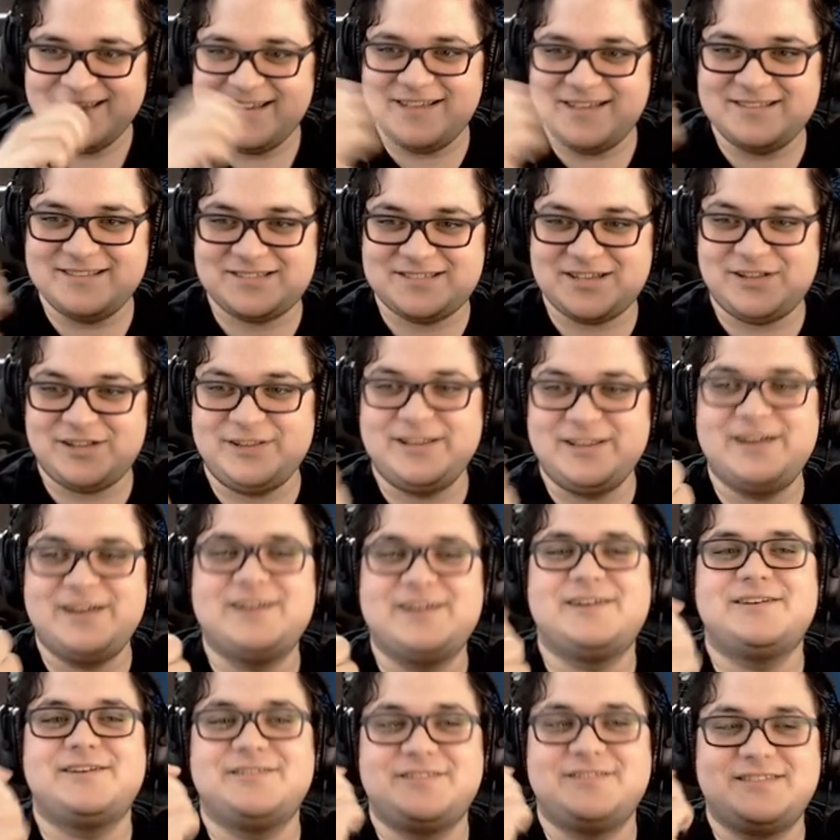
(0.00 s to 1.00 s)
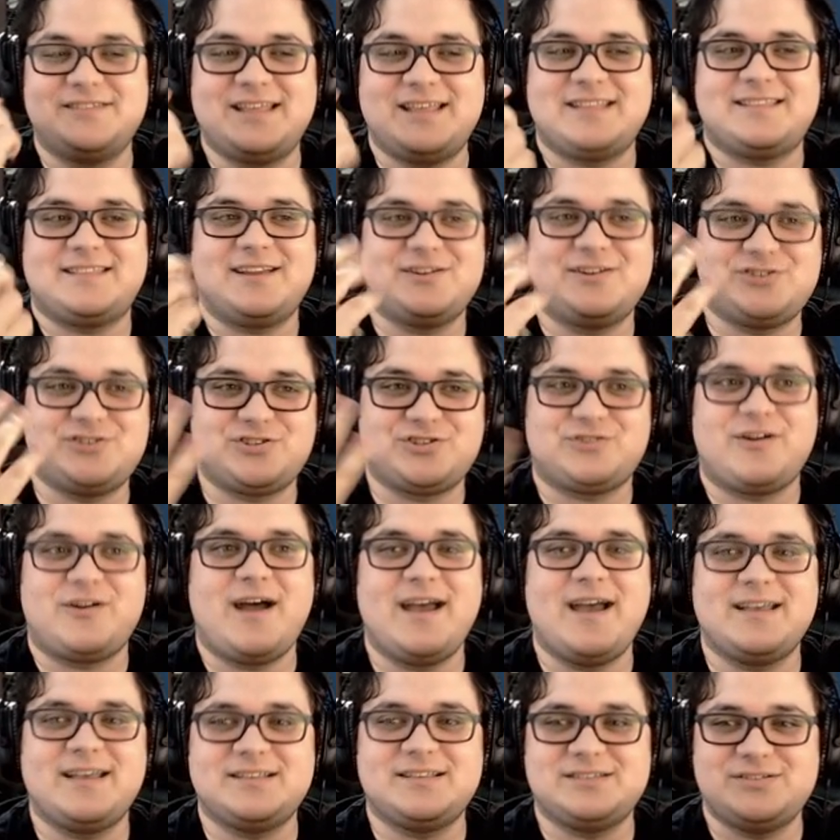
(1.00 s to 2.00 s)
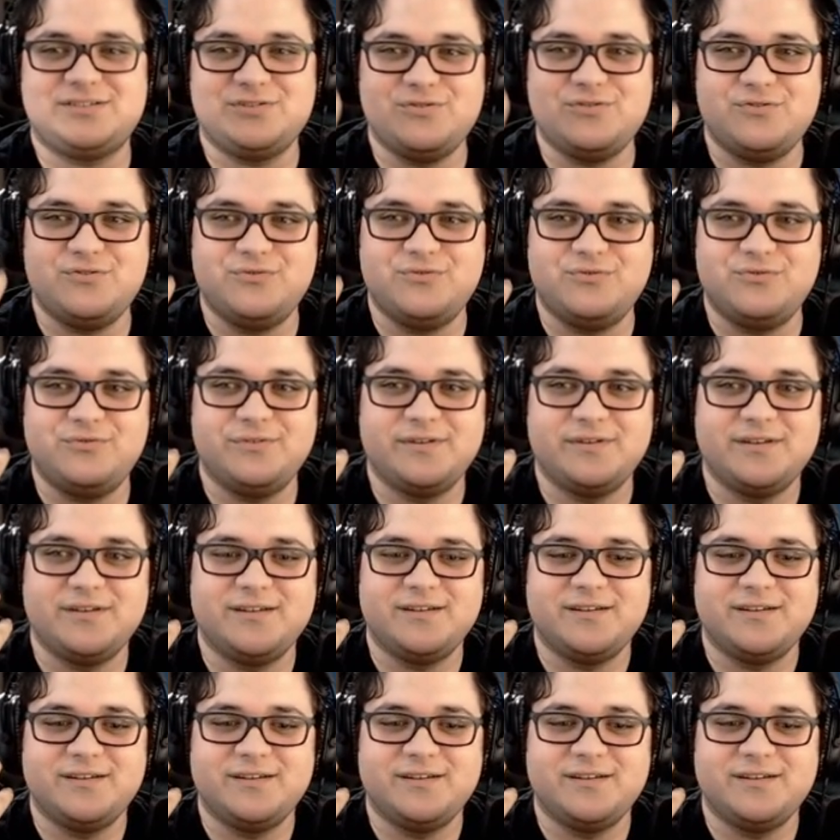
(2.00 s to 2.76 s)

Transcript: It's clear that they're trying to